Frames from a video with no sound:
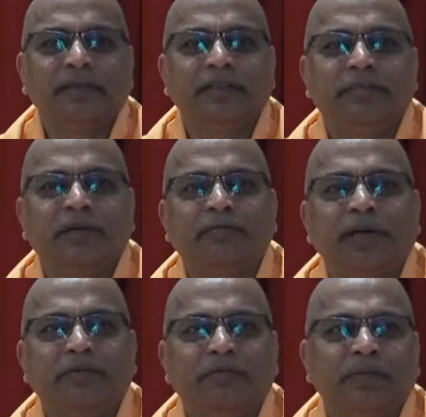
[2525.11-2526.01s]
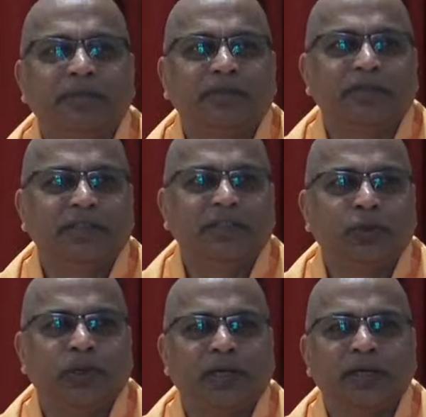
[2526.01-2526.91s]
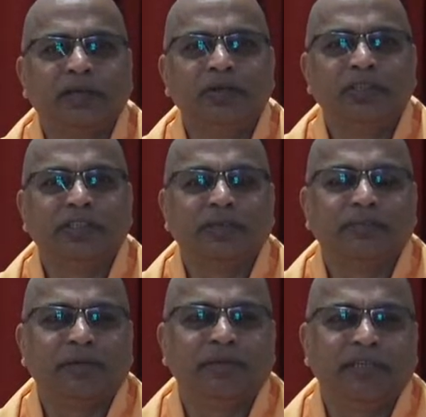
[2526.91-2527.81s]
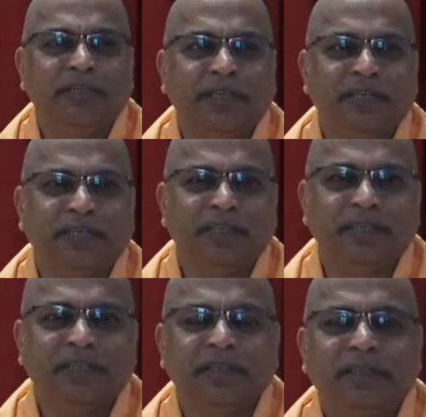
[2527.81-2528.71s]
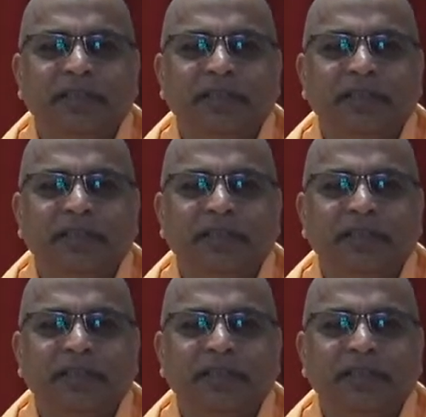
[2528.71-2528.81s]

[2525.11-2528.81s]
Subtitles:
The Paramatman or the Ishvara alone is the permanent entity.